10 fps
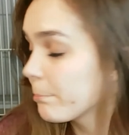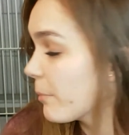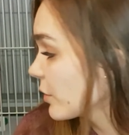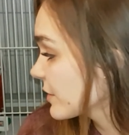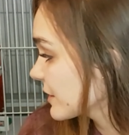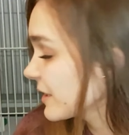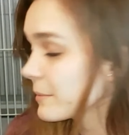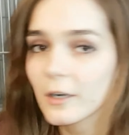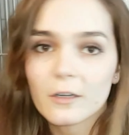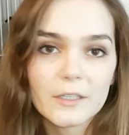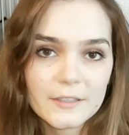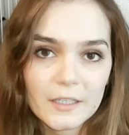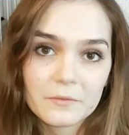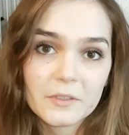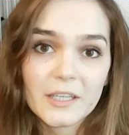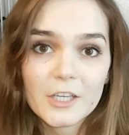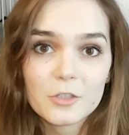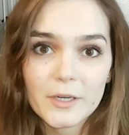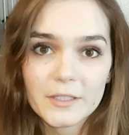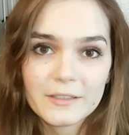Most of them are inside of the cage
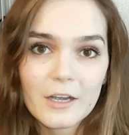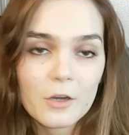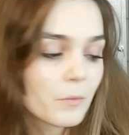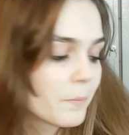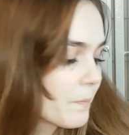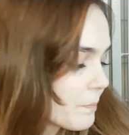right now.